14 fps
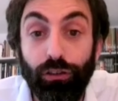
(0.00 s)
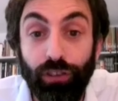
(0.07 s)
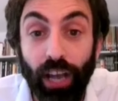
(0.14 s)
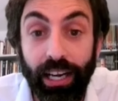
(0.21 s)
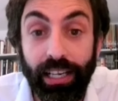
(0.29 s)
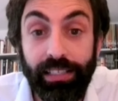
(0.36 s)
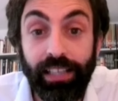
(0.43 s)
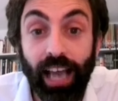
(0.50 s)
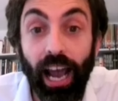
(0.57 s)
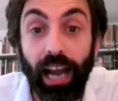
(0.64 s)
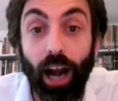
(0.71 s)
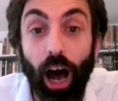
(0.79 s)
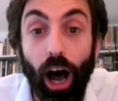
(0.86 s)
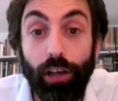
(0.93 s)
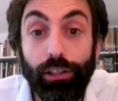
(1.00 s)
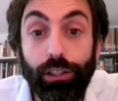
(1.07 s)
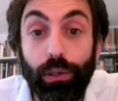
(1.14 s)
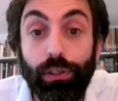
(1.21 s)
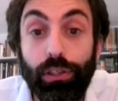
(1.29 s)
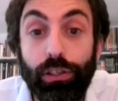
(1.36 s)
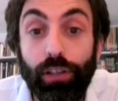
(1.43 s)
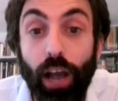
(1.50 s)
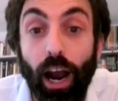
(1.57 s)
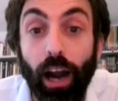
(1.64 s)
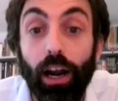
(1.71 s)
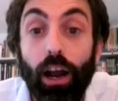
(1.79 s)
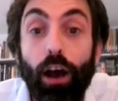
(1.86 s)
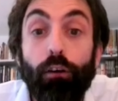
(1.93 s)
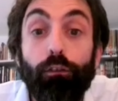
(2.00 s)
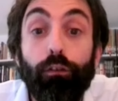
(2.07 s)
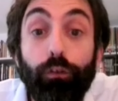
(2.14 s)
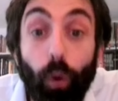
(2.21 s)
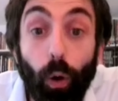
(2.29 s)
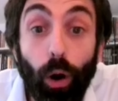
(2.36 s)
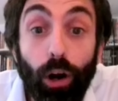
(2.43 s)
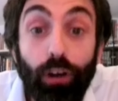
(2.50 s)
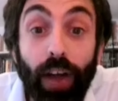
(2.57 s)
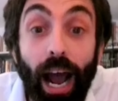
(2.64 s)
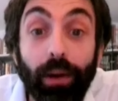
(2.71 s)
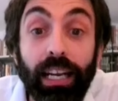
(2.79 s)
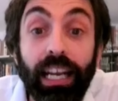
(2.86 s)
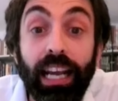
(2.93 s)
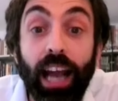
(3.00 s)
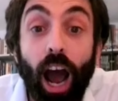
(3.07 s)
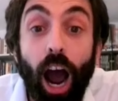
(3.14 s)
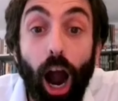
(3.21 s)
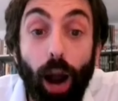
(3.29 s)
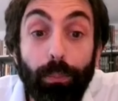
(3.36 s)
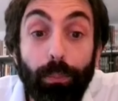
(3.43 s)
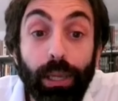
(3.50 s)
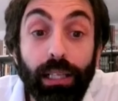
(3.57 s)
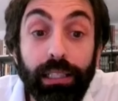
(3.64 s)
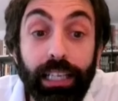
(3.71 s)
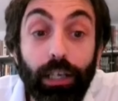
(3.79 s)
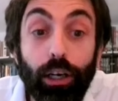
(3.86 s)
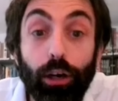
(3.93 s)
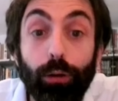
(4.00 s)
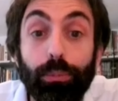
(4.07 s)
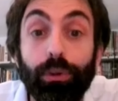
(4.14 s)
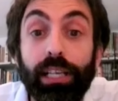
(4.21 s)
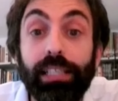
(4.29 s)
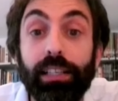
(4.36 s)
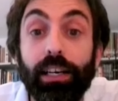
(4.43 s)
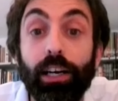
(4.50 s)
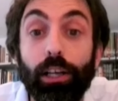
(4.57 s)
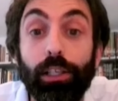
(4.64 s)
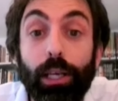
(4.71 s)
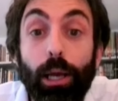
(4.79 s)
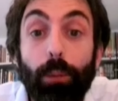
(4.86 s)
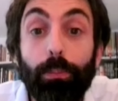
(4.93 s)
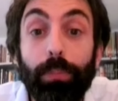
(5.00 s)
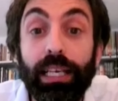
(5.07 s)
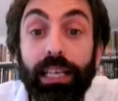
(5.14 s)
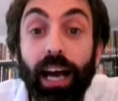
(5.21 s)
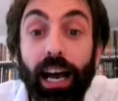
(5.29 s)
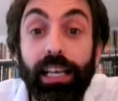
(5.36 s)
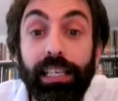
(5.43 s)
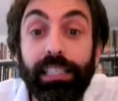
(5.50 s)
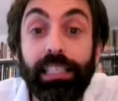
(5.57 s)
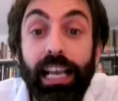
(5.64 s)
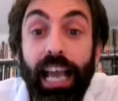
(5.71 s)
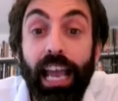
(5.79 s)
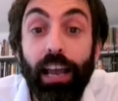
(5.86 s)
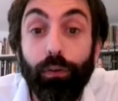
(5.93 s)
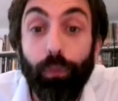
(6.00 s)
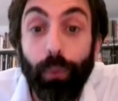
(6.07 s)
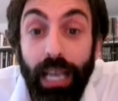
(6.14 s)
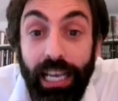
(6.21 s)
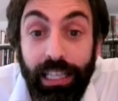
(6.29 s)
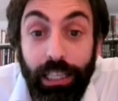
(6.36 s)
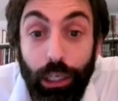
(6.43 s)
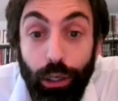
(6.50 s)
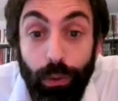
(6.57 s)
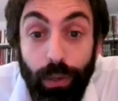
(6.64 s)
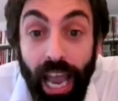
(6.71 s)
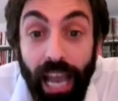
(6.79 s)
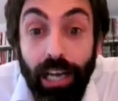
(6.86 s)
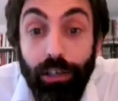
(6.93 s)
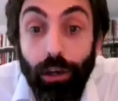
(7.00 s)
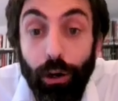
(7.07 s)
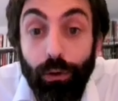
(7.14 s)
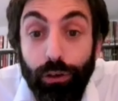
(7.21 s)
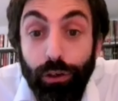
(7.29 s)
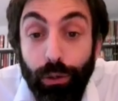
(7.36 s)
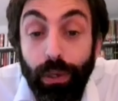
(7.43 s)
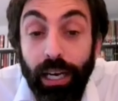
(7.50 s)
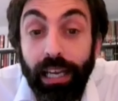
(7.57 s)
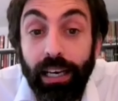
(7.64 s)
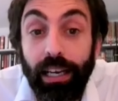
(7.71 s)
this genocide also start foregrounding our political prisoners because if we in the UK don't do